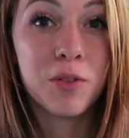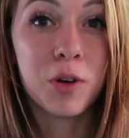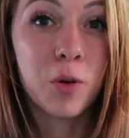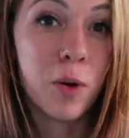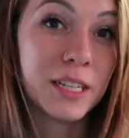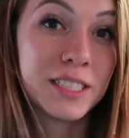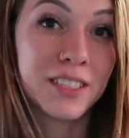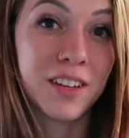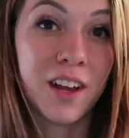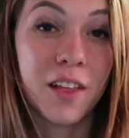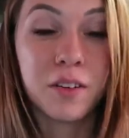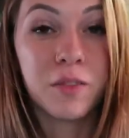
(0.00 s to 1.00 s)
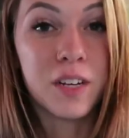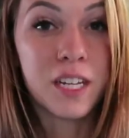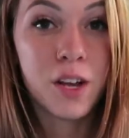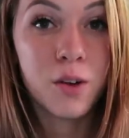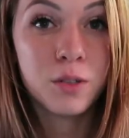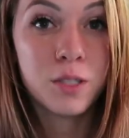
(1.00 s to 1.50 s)
requests on other
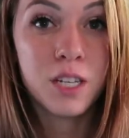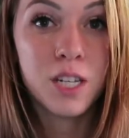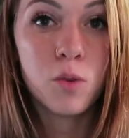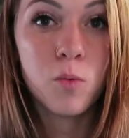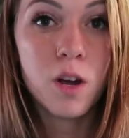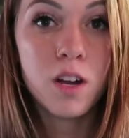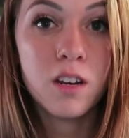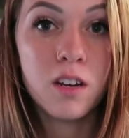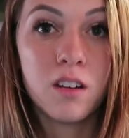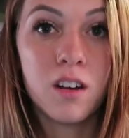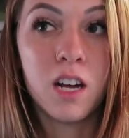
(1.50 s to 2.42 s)
videos that you want.